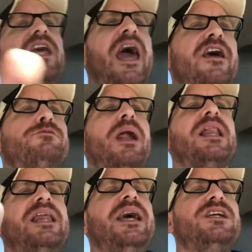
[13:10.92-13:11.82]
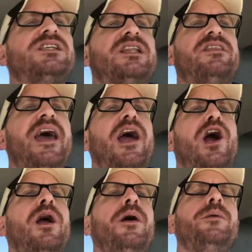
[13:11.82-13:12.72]
play any games, but at least
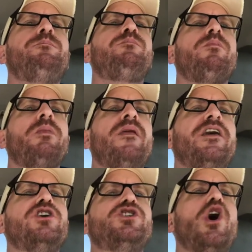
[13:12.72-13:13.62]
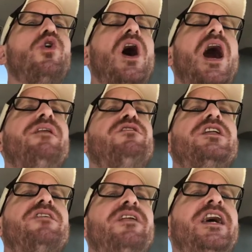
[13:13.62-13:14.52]
there's no
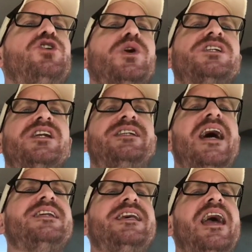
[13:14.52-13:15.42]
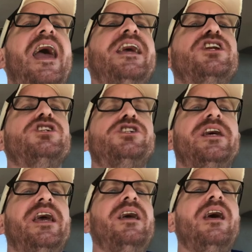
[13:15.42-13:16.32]
conflict of interest. The testing
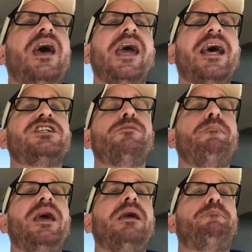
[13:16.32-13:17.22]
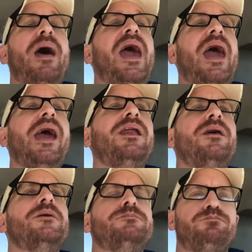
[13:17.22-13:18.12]
agency isn't being
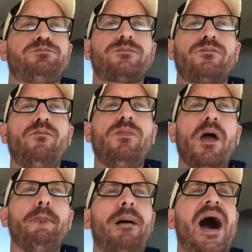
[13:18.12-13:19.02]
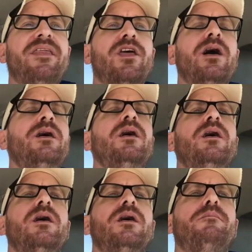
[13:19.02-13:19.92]
paid by the